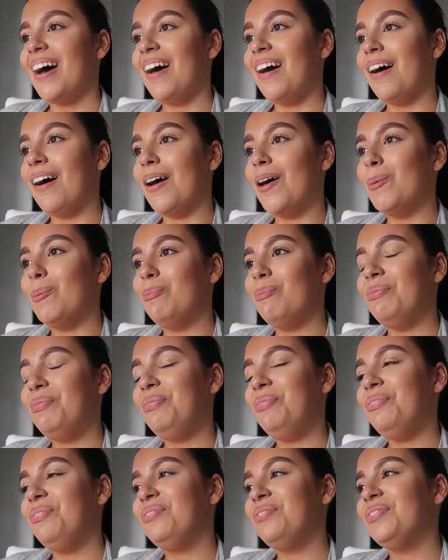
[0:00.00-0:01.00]

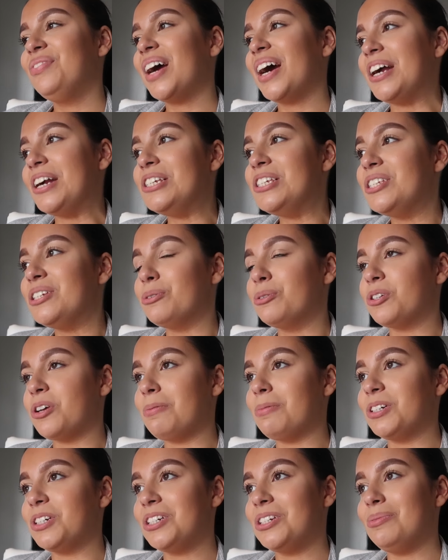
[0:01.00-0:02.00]
Um, that is still
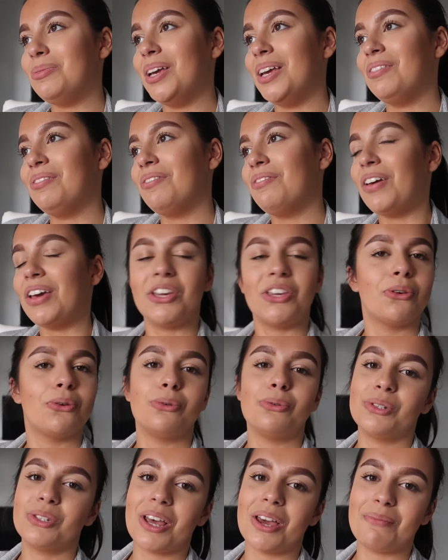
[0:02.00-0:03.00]
so much to me and thank
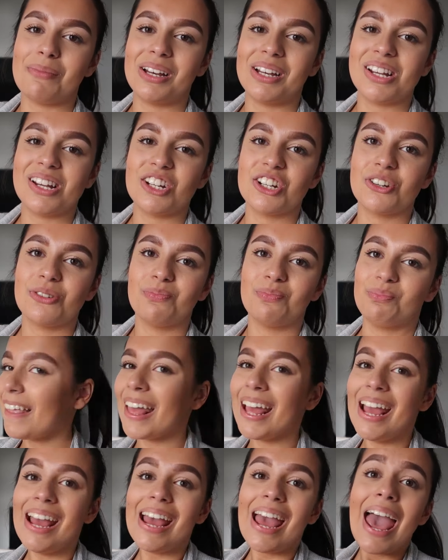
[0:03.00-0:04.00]
you all so much
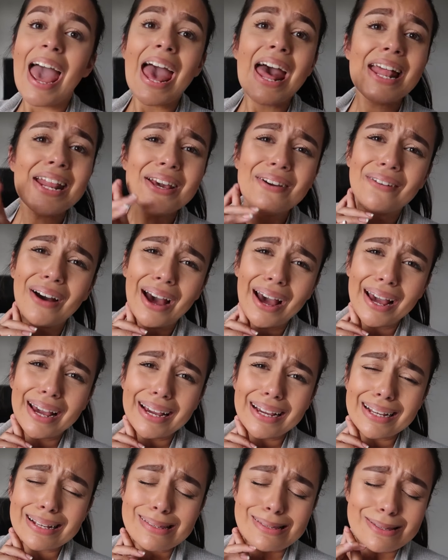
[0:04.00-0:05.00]

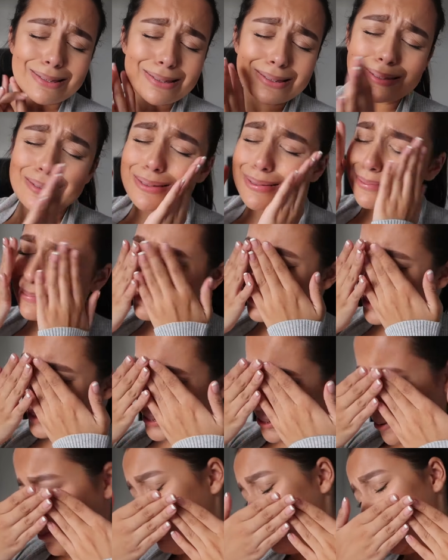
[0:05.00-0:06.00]
anyways
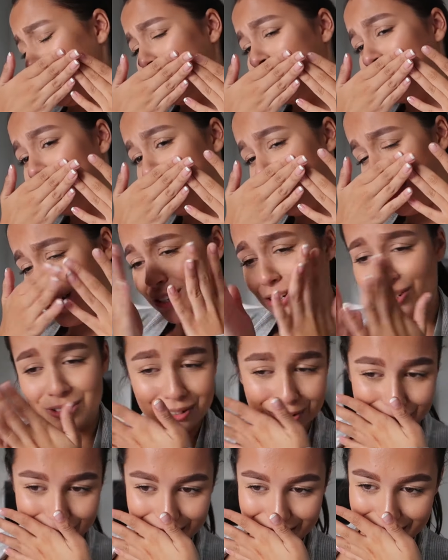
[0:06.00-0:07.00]
stop being cringe
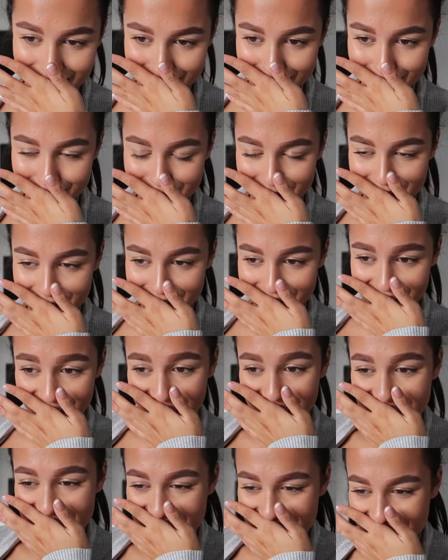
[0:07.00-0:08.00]
Courtney stop being
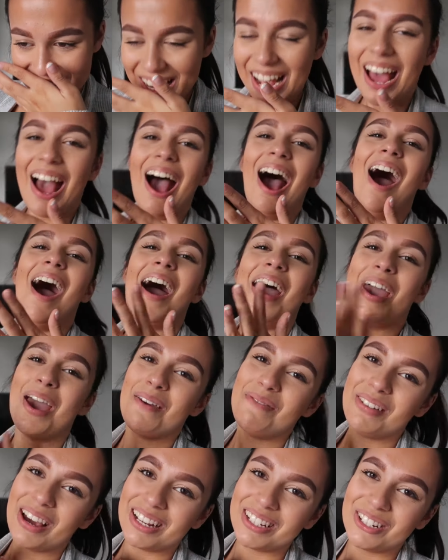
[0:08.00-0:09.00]
cringe I
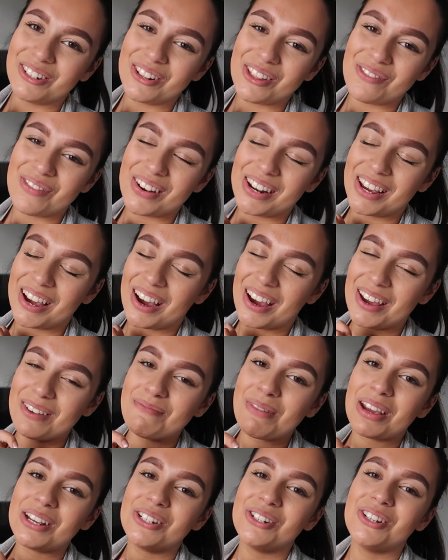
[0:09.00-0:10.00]
hope you guys enjoyed the
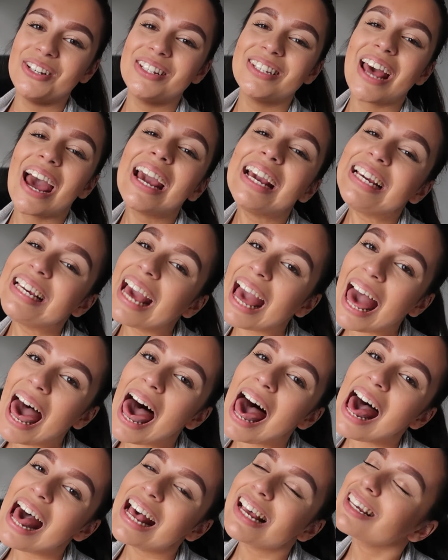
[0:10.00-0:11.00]
video make sure you take
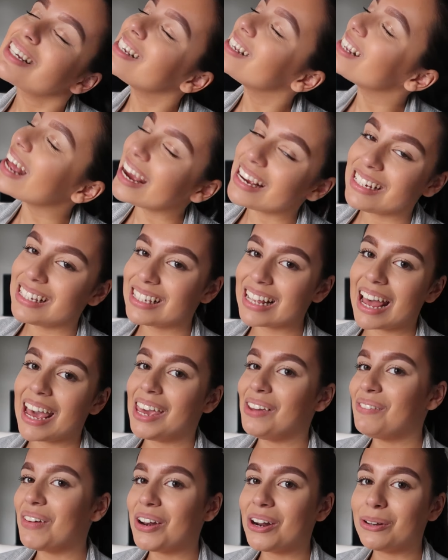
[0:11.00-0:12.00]
care stay
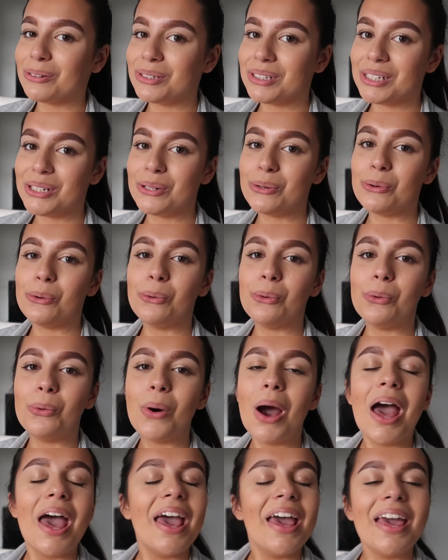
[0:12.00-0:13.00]
safe and I'll see you
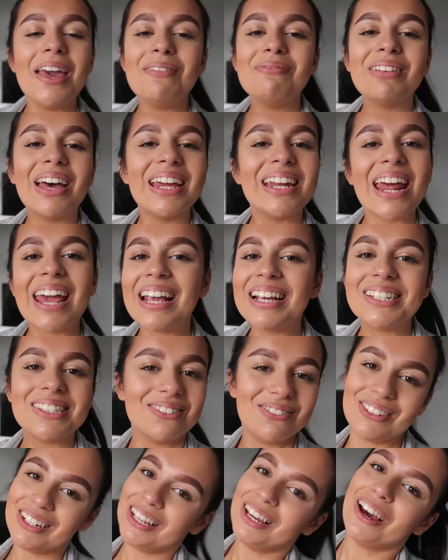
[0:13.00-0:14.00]
all in my
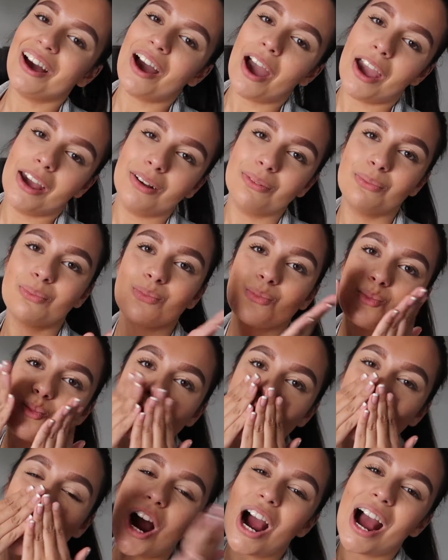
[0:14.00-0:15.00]
next video
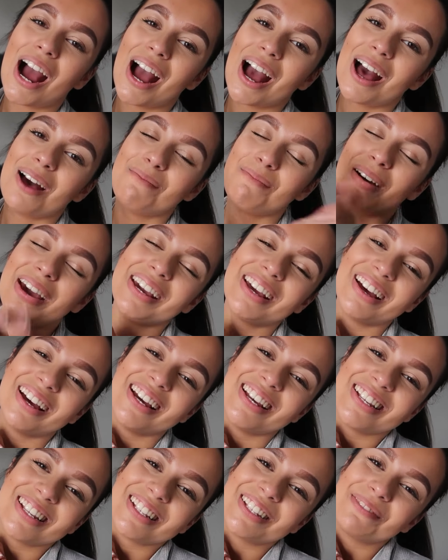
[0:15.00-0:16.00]
bye
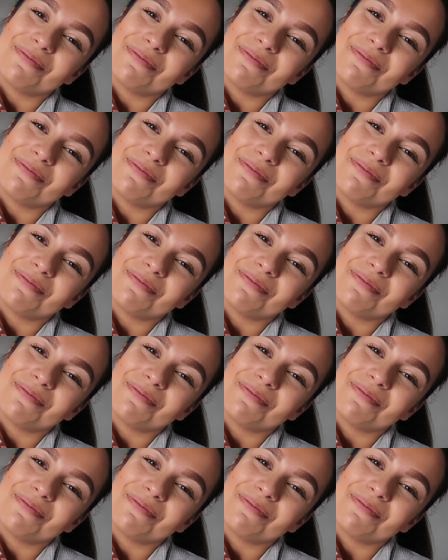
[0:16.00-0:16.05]
guys